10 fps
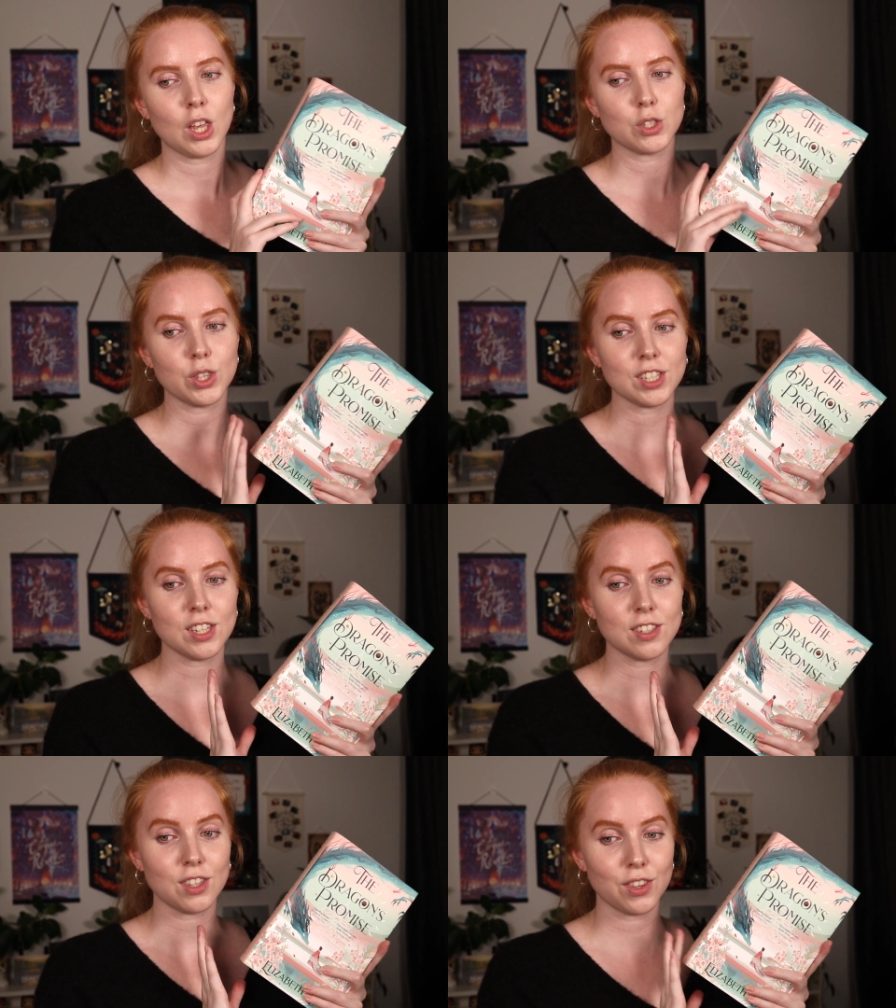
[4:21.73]
So this
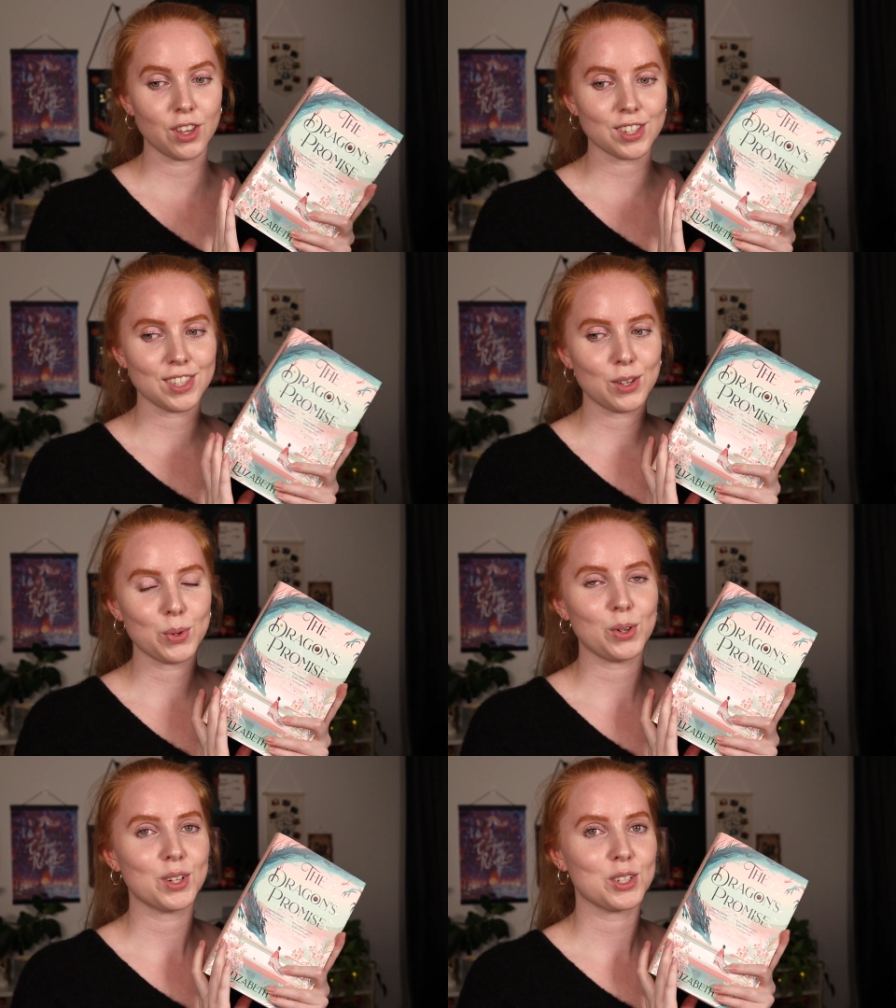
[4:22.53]
is the
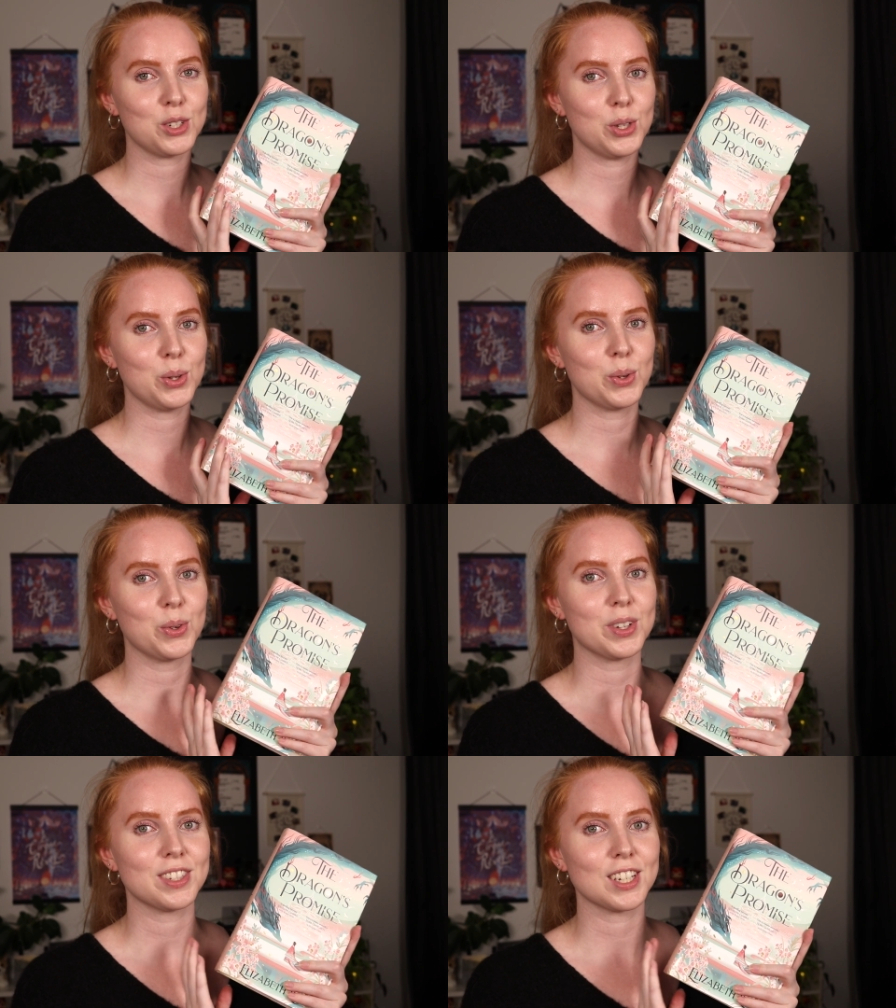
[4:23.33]
sequel
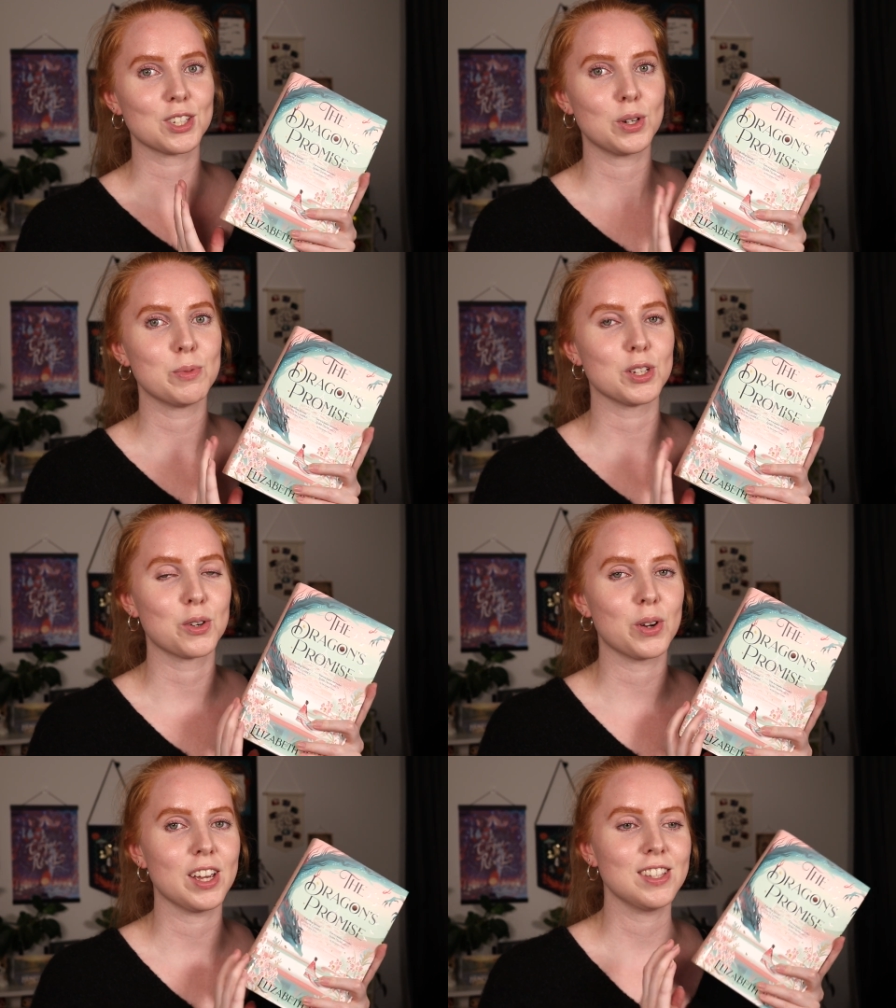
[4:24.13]
to Six Crimson
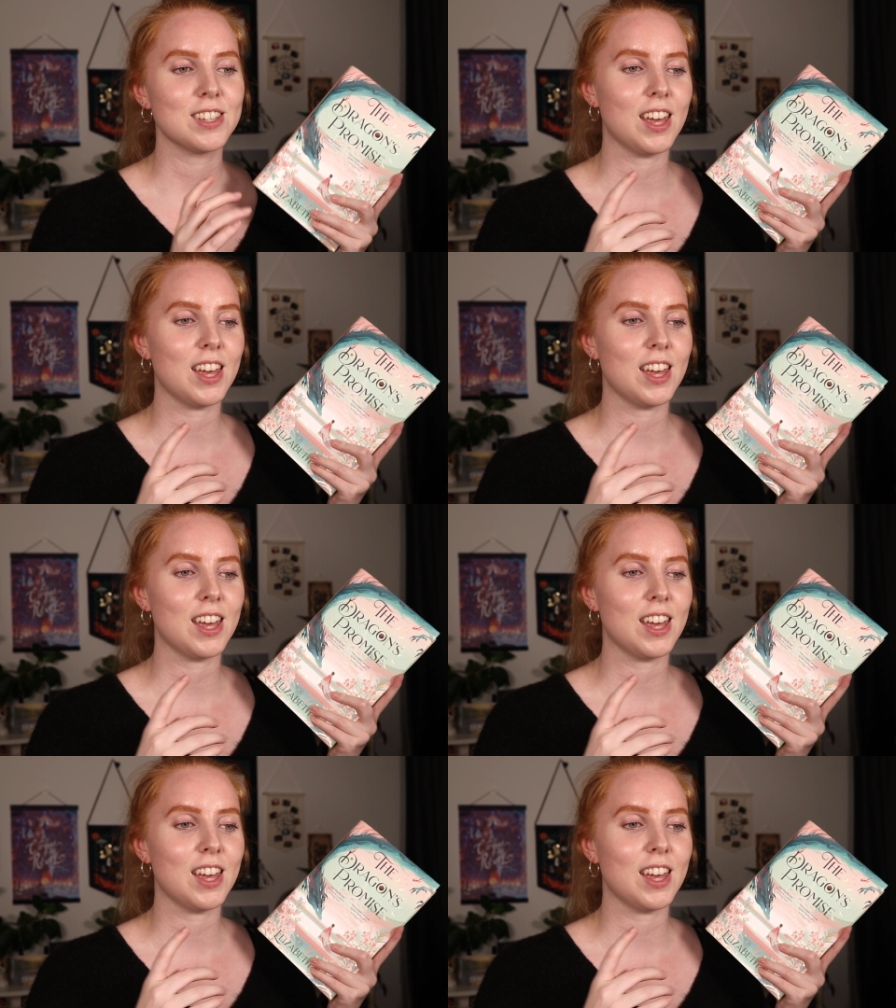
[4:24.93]
Cranes.